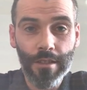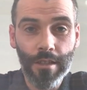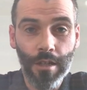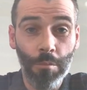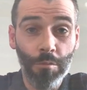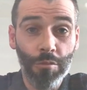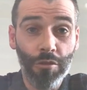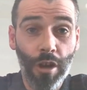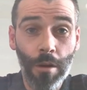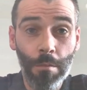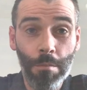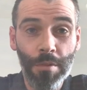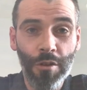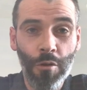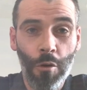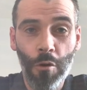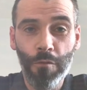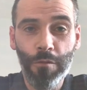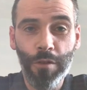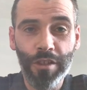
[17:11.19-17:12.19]
comes up,
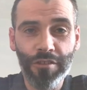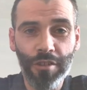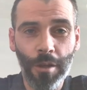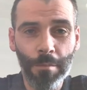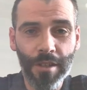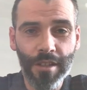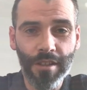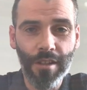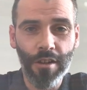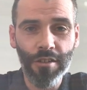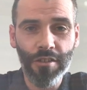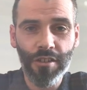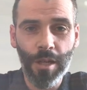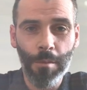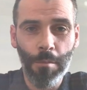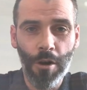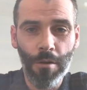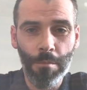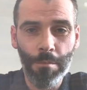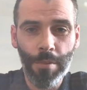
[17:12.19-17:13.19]
and hopefully something does
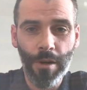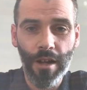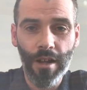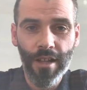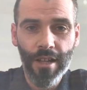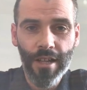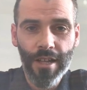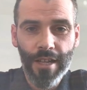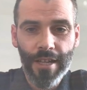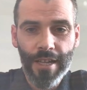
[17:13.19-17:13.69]
come up. But